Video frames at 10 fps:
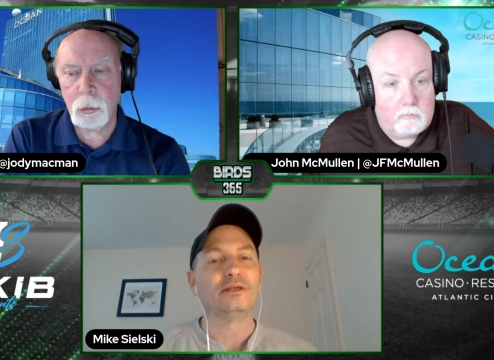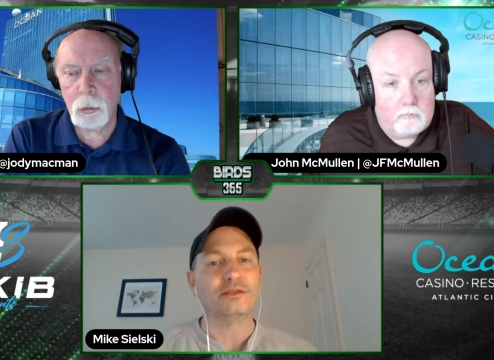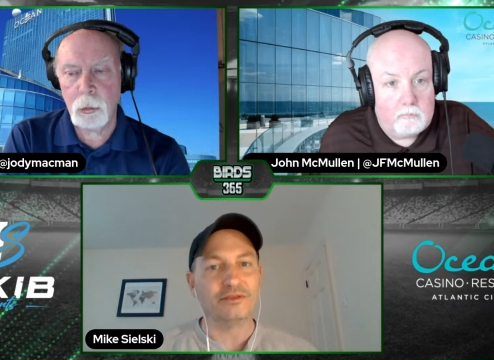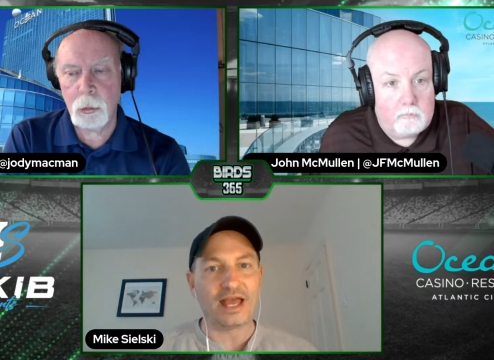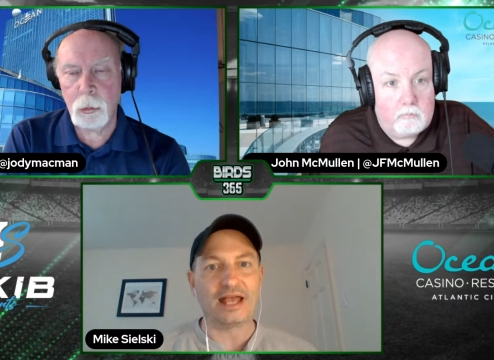
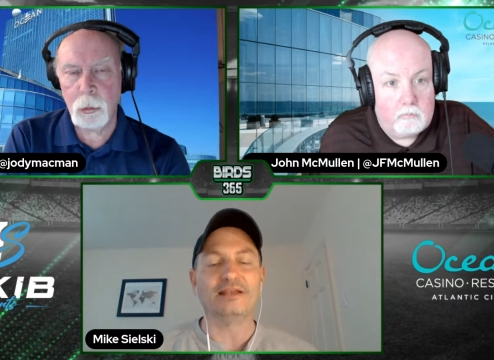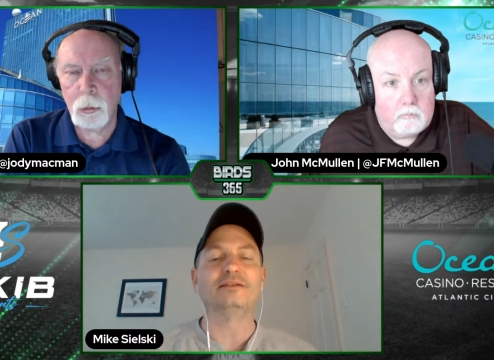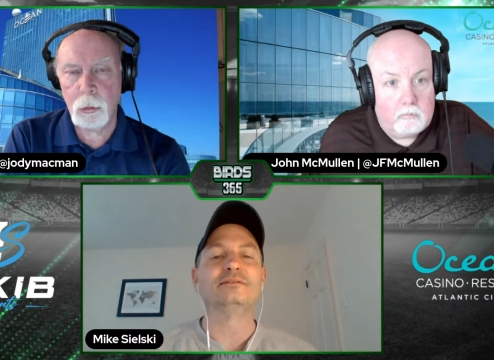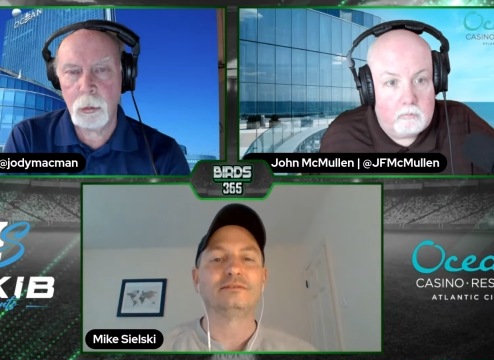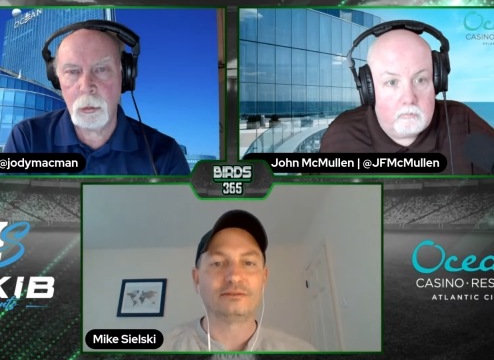
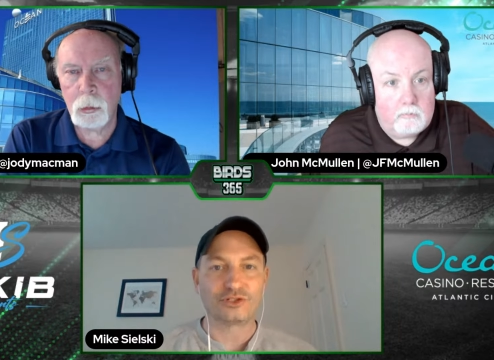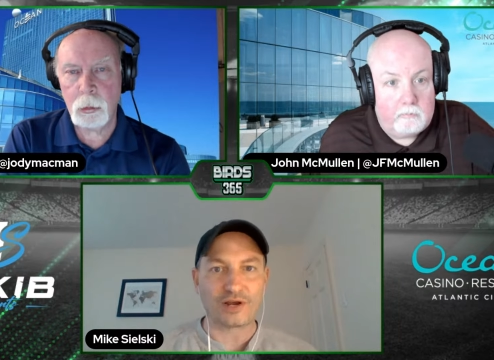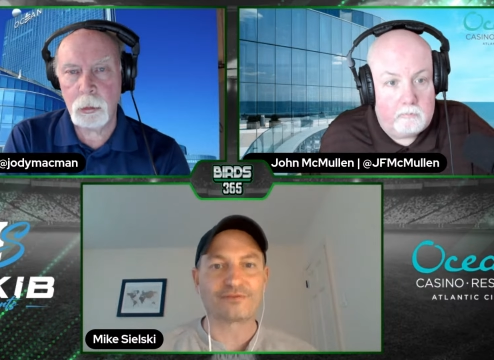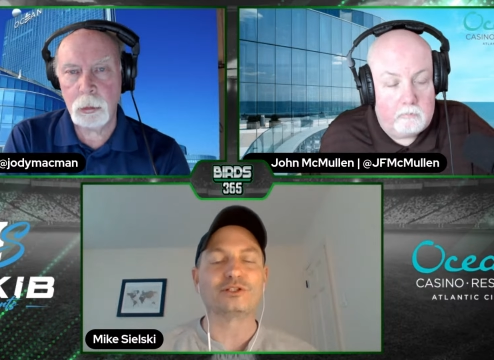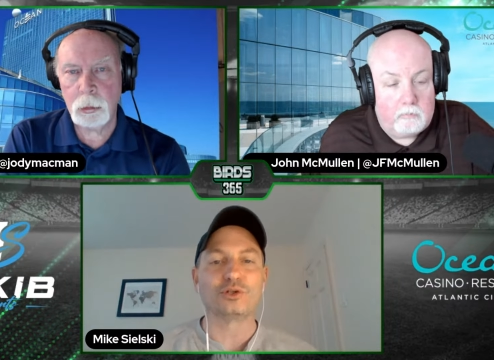Speaker 1: then
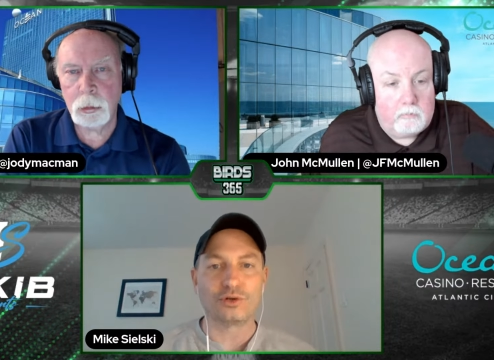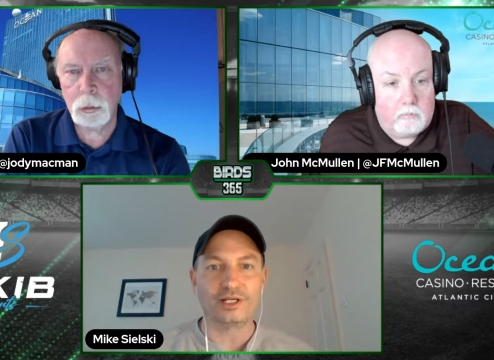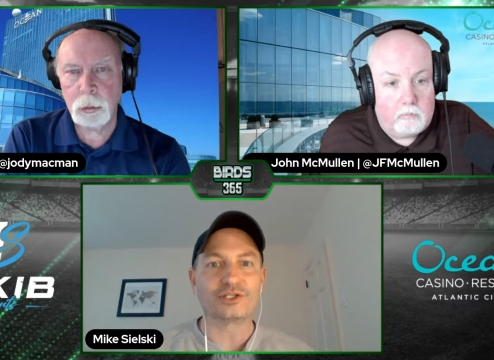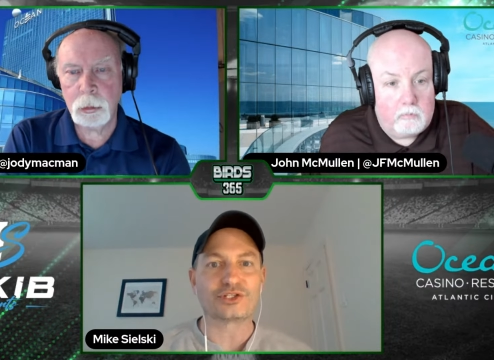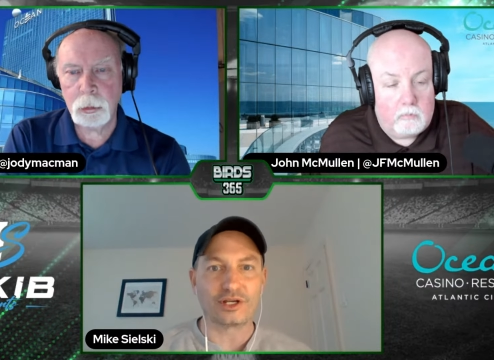Jeffrey
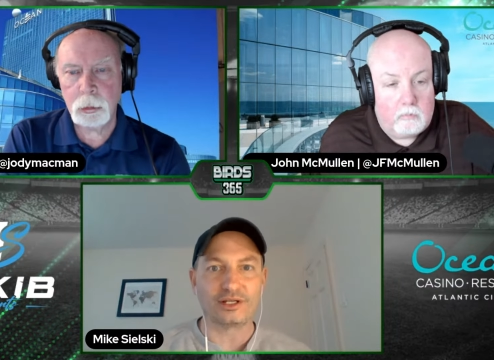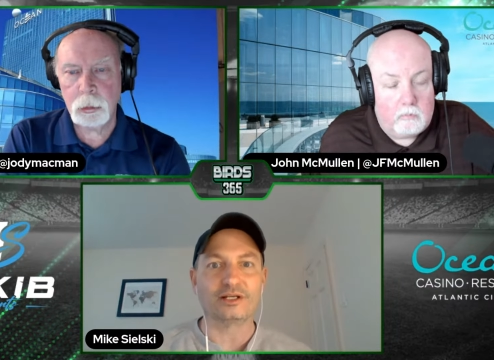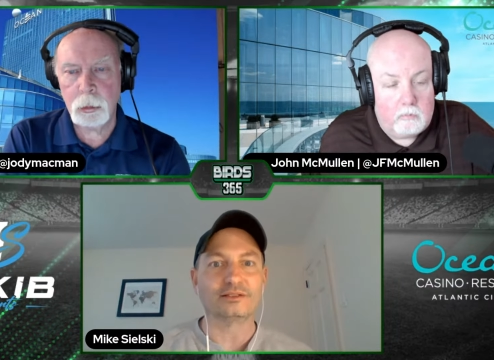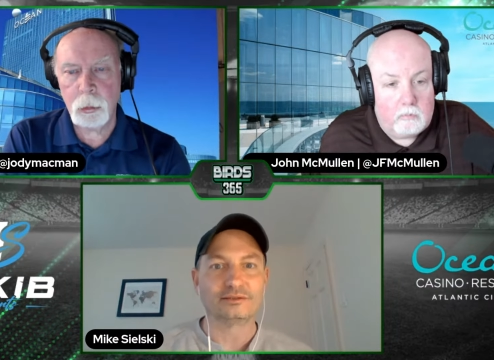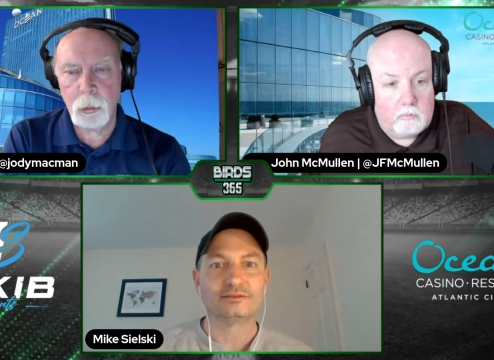Lurie is going
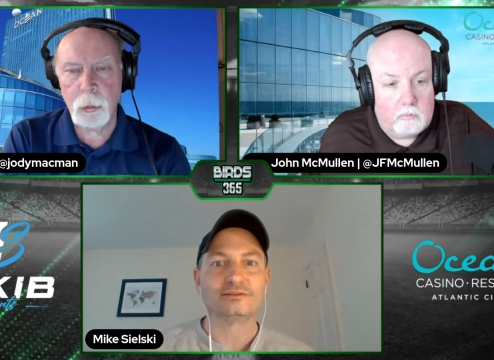to